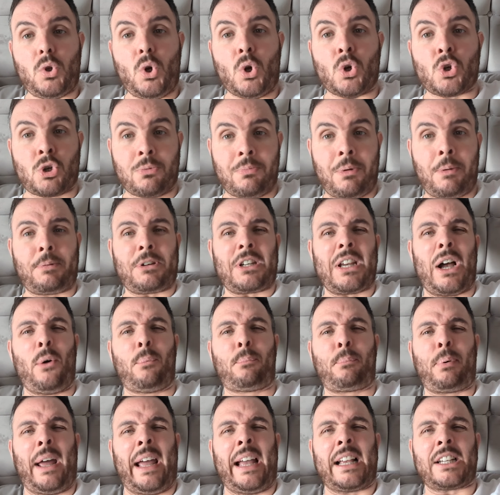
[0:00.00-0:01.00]
So
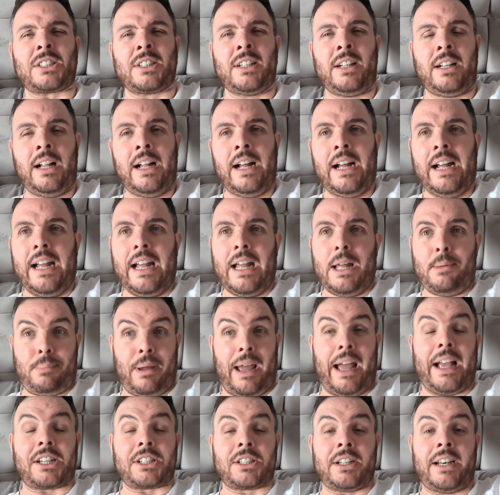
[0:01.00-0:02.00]
myself personal,
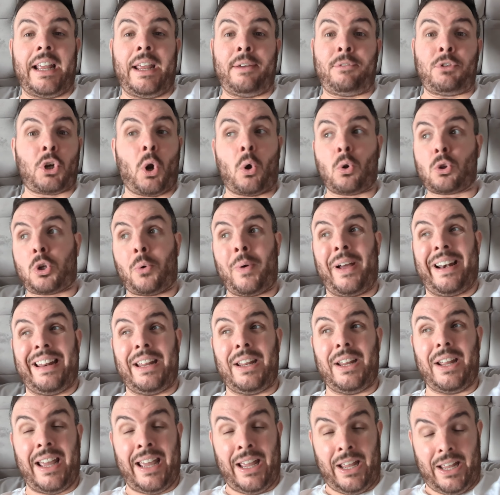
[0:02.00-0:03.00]
personally, if you don't do
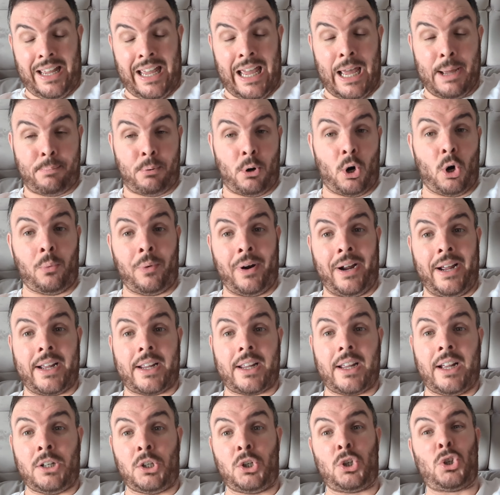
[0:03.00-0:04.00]
any airport
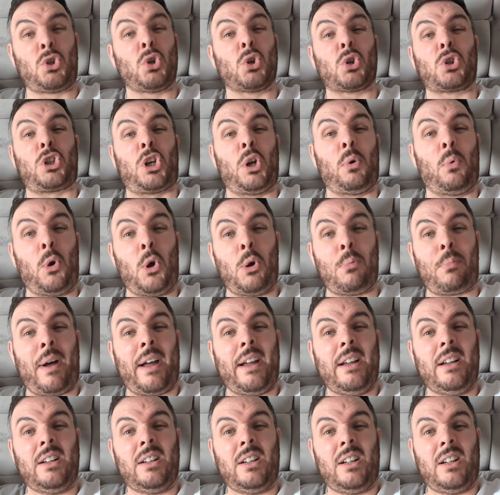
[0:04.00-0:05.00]
work and you just do
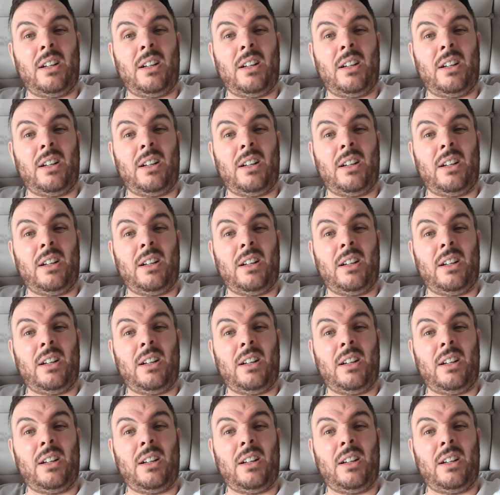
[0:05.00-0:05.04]
Uber,